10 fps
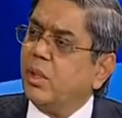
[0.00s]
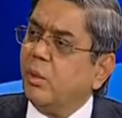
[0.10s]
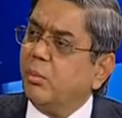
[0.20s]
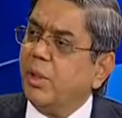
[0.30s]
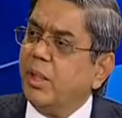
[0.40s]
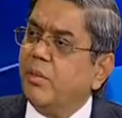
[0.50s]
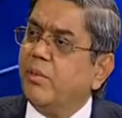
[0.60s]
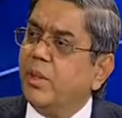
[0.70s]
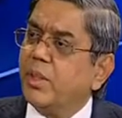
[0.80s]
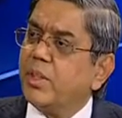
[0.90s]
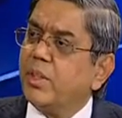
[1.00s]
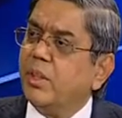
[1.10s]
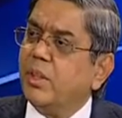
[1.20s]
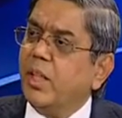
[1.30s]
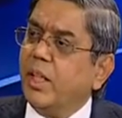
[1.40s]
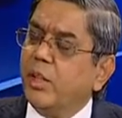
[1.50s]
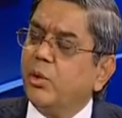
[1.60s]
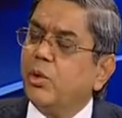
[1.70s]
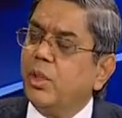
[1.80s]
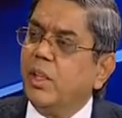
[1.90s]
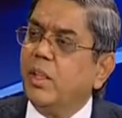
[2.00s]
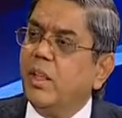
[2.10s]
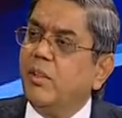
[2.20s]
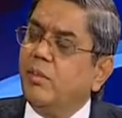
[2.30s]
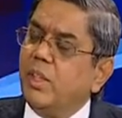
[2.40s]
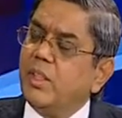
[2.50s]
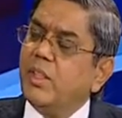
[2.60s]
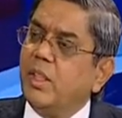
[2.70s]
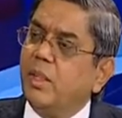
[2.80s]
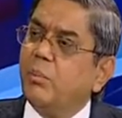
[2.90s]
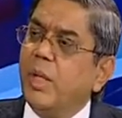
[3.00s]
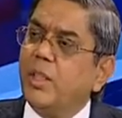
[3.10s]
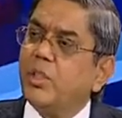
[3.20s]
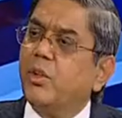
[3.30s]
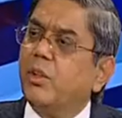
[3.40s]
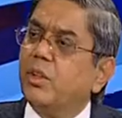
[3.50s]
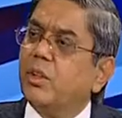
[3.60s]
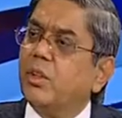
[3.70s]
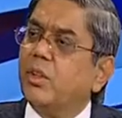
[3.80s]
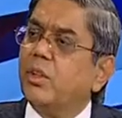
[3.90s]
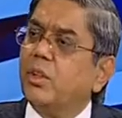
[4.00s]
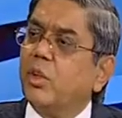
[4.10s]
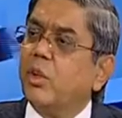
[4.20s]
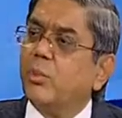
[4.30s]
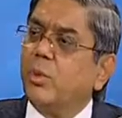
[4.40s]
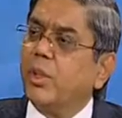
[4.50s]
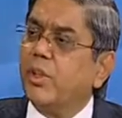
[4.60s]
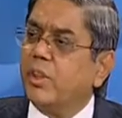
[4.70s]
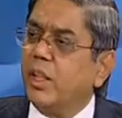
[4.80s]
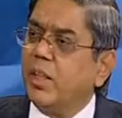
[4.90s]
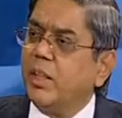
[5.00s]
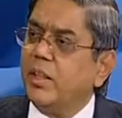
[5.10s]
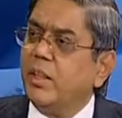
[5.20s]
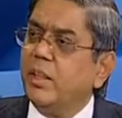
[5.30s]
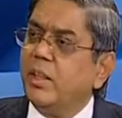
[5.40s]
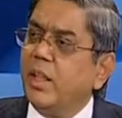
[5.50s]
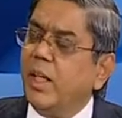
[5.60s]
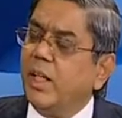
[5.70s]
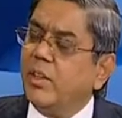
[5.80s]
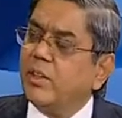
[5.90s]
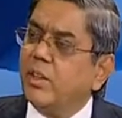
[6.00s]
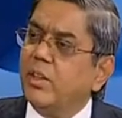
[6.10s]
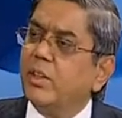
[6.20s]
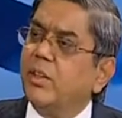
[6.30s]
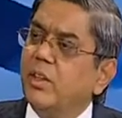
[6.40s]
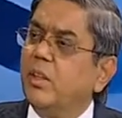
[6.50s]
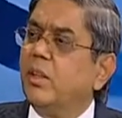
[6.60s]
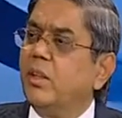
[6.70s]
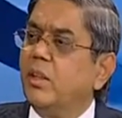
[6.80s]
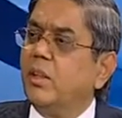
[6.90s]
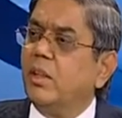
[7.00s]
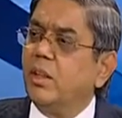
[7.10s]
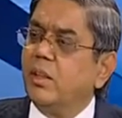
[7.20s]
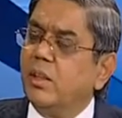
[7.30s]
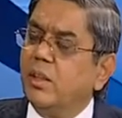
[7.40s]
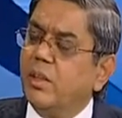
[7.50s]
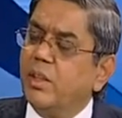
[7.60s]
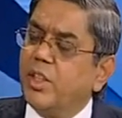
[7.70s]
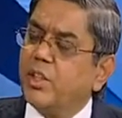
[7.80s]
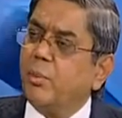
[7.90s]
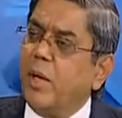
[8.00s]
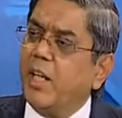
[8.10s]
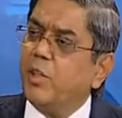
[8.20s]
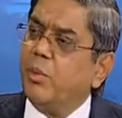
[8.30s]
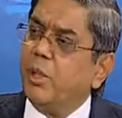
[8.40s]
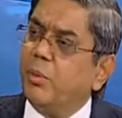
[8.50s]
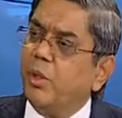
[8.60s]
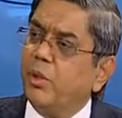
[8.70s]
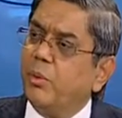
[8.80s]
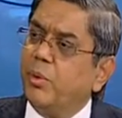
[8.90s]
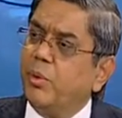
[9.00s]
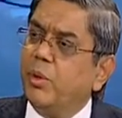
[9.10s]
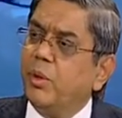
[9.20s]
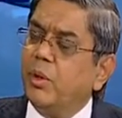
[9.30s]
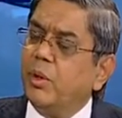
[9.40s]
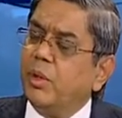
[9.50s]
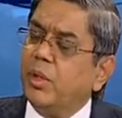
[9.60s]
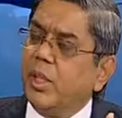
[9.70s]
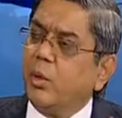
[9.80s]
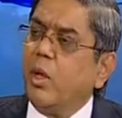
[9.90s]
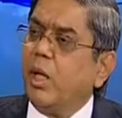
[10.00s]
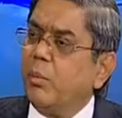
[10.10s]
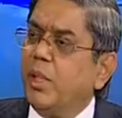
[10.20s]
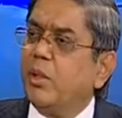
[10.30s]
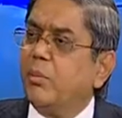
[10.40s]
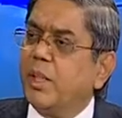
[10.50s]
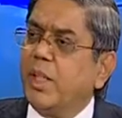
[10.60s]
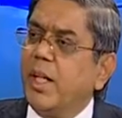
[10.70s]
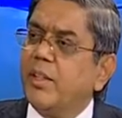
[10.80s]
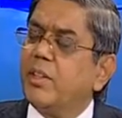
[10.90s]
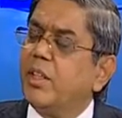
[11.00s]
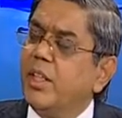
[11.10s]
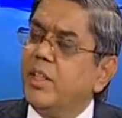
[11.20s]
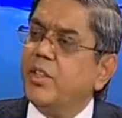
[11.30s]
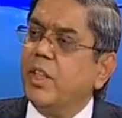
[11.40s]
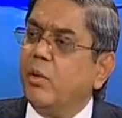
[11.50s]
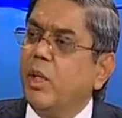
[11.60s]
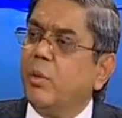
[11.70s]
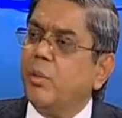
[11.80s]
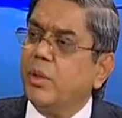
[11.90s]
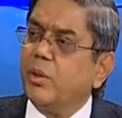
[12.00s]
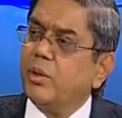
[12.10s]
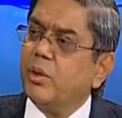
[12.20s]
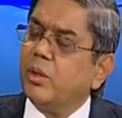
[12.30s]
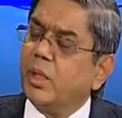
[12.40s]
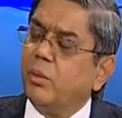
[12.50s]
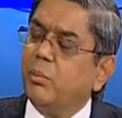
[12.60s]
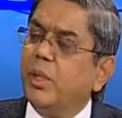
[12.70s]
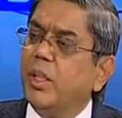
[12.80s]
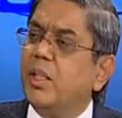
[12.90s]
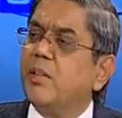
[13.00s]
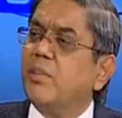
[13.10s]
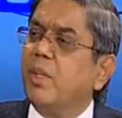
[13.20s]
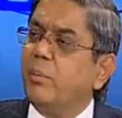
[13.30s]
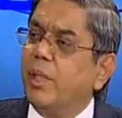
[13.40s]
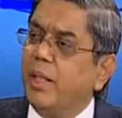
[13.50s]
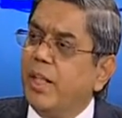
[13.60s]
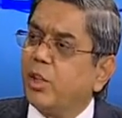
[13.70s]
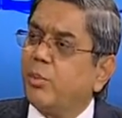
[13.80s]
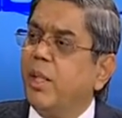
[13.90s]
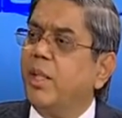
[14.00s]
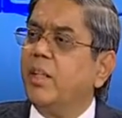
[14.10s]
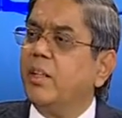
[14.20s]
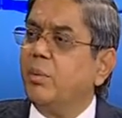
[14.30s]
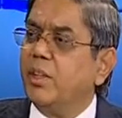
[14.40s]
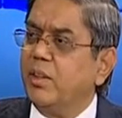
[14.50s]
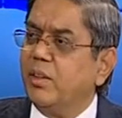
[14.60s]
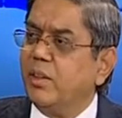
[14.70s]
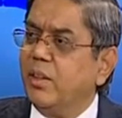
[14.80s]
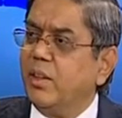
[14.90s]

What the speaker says: company first, and to see, and we see based on the certain growth potentiality and certain the risk management point of view, the requirement of the cash is required because the company is rapidly expanding the business.